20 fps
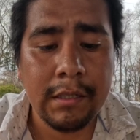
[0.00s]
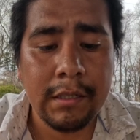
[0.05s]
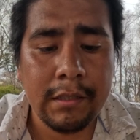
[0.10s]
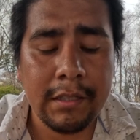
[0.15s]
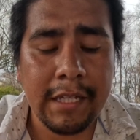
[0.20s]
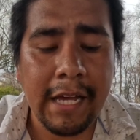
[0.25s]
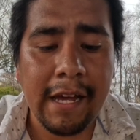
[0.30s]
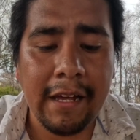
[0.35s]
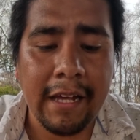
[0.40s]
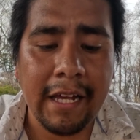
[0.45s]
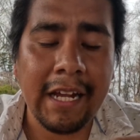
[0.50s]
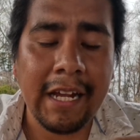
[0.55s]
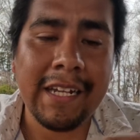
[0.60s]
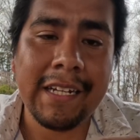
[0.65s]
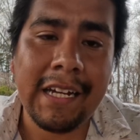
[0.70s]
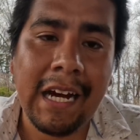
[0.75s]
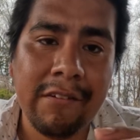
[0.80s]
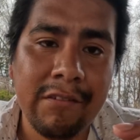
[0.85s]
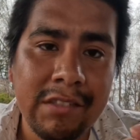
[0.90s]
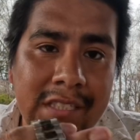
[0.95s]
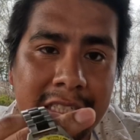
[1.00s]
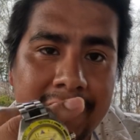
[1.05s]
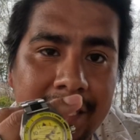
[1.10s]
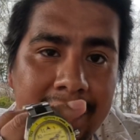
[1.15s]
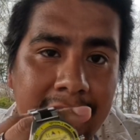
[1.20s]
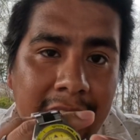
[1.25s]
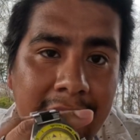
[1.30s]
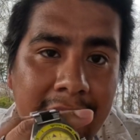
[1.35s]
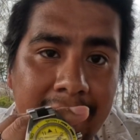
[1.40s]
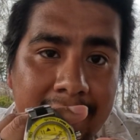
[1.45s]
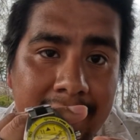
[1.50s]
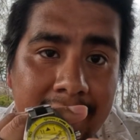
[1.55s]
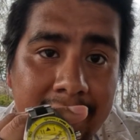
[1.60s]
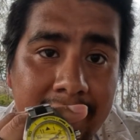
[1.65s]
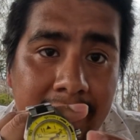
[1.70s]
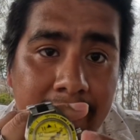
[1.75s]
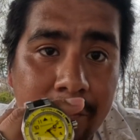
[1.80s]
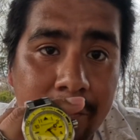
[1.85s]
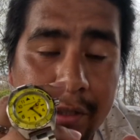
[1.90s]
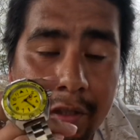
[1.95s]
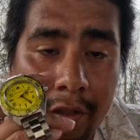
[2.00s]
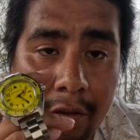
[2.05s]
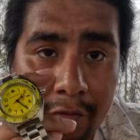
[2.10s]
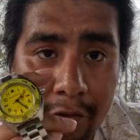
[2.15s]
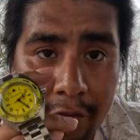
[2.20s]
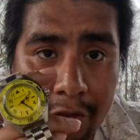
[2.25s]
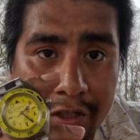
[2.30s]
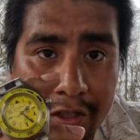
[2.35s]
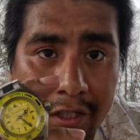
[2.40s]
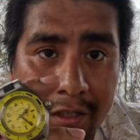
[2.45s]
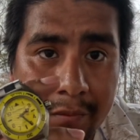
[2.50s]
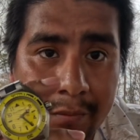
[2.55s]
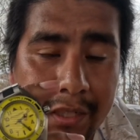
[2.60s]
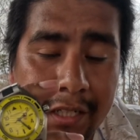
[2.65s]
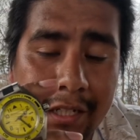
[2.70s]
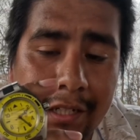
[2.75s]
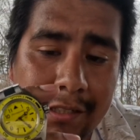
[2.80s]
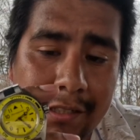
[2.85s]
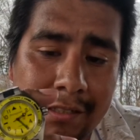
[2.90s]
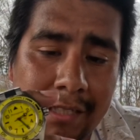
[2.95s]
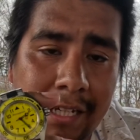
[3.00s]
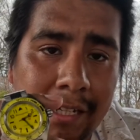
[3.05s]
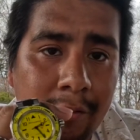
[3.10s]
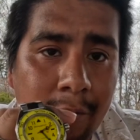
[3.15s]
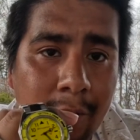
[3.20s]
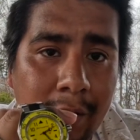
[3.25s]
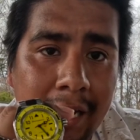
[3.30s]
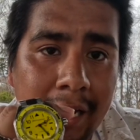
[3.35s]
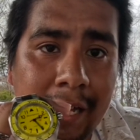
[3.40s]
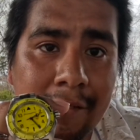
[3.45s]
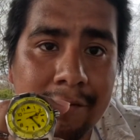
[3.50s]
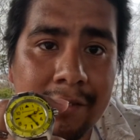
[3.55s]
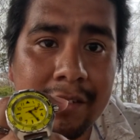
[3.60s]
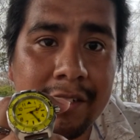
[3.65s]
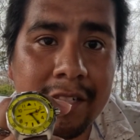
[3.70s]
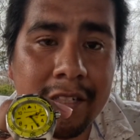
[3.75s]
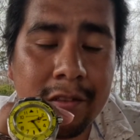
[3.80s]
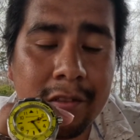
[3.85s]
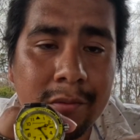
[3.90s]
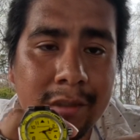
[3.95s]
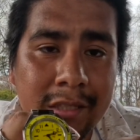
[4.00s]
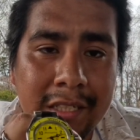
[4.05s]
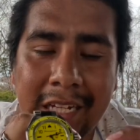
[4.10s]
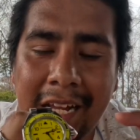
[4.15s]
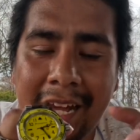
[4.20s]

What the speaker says: Yeah, and I obviously did not get the date window version because I don't want to have to deal with it.